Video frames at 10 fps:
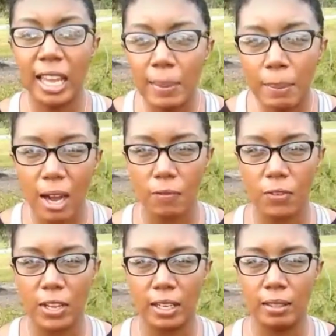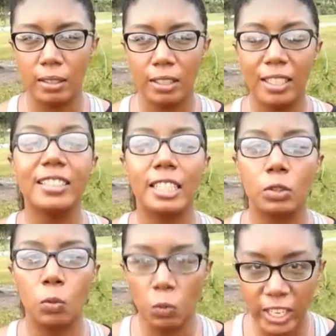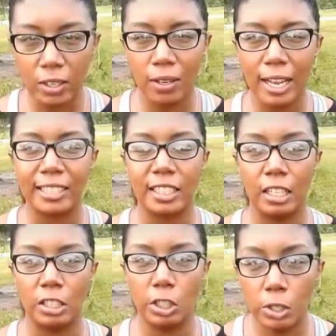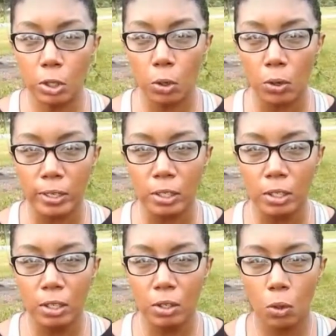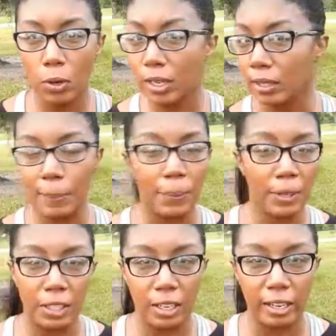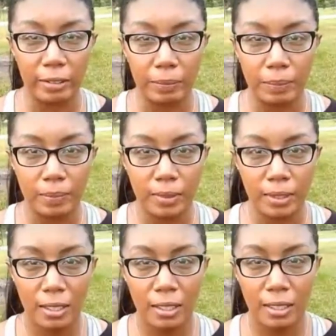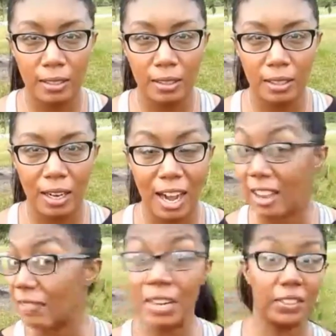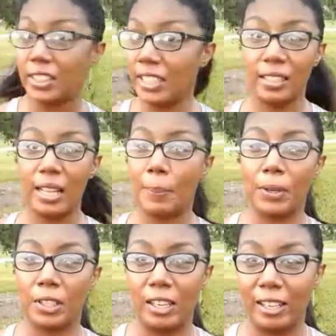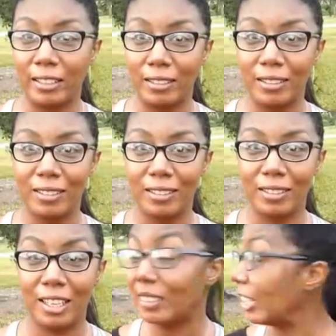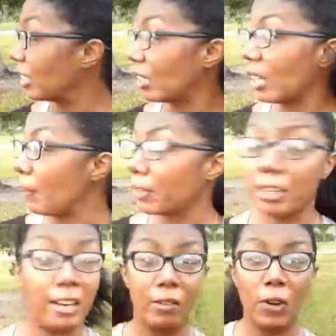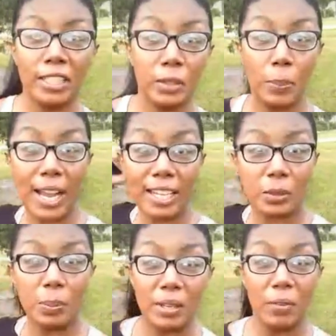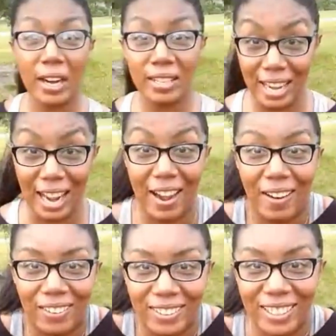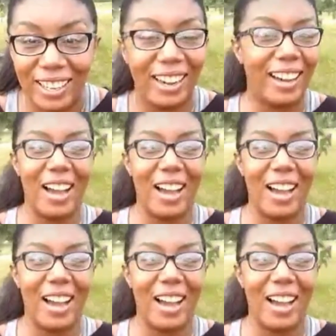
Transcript: A gay mafia is as real as a unicorn or a leprechaun. I've never seen a leprechaun. Unless a leprechaun runs past me right now.